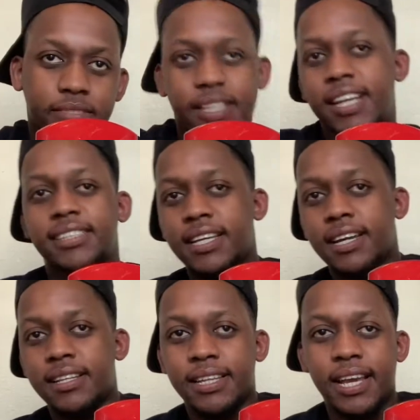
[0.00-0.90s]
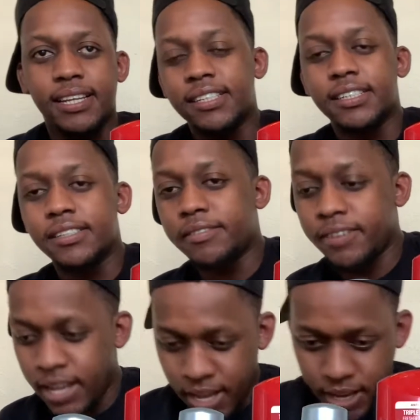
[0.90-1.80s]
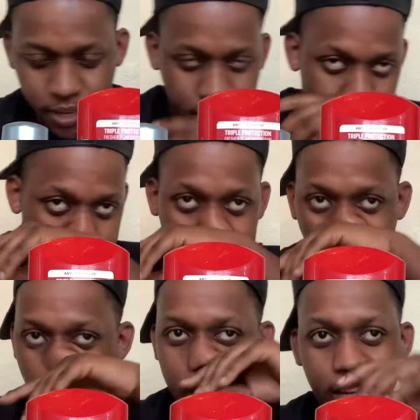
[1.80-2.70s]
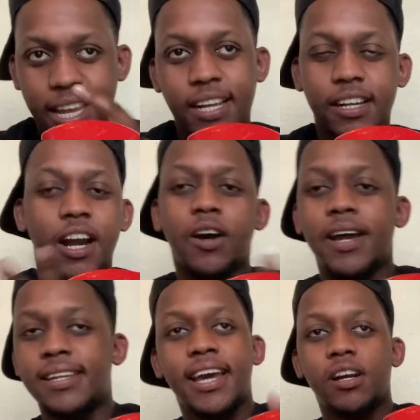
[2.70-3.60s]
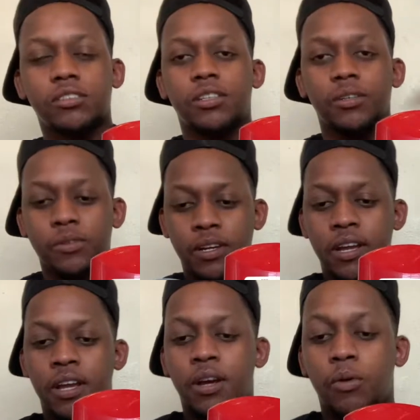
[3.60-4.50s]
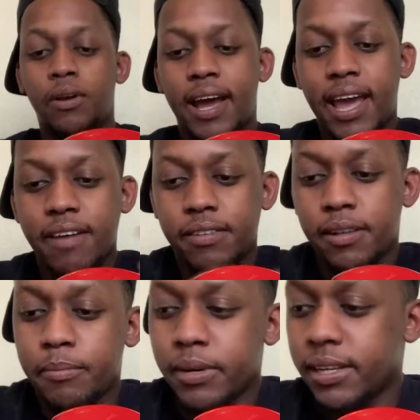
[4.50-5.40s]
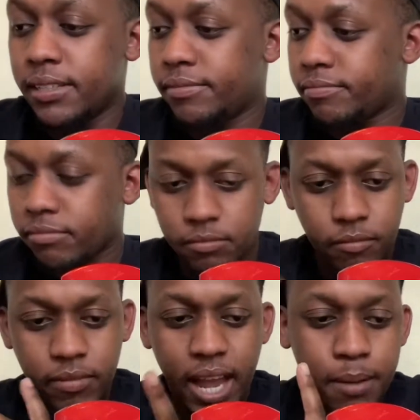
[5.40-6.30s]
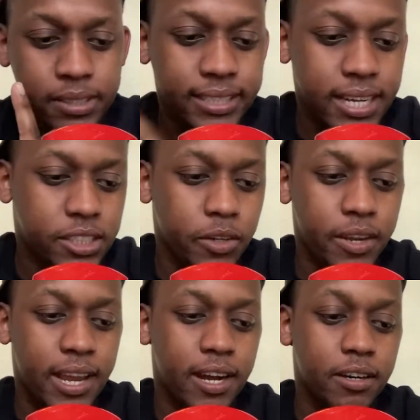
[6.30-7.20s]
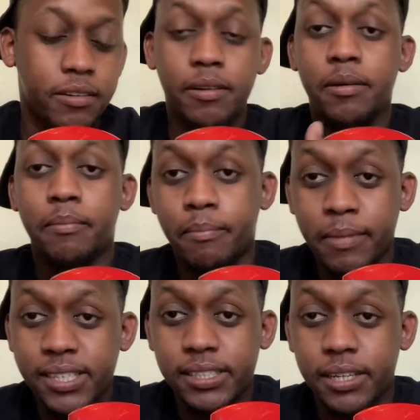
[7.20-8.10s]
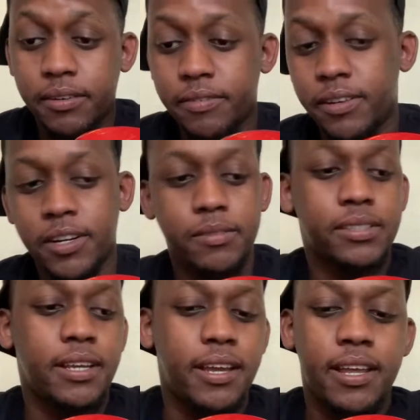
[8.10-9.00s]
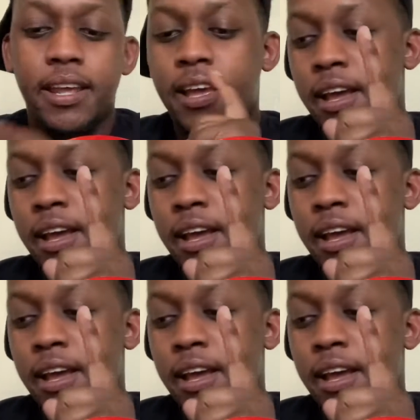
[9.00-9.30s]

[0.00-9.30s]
things that they love. You know what I'm saying? Or they can't go a day or two without having them. But I'm going to start showing y'all my stuff. You know what I'm saying?